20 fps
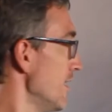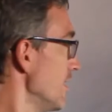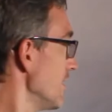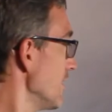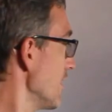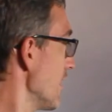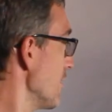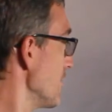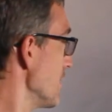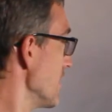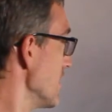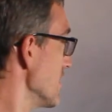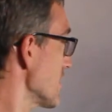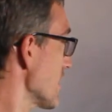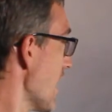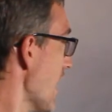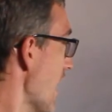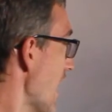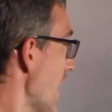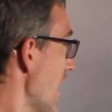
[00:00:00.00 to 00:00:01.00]
That means
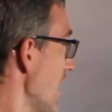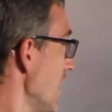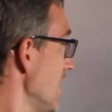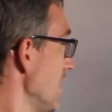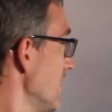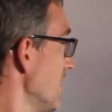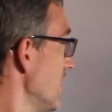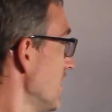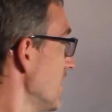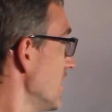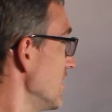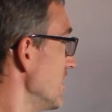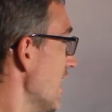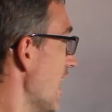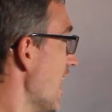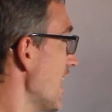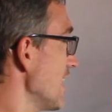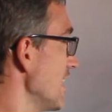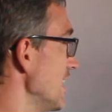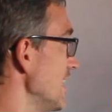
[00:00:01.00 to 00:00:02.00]
I
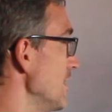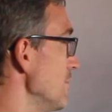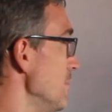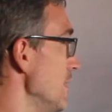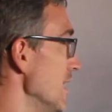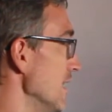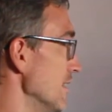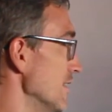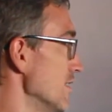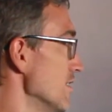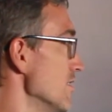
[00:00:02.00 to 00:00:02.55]
not eat meat.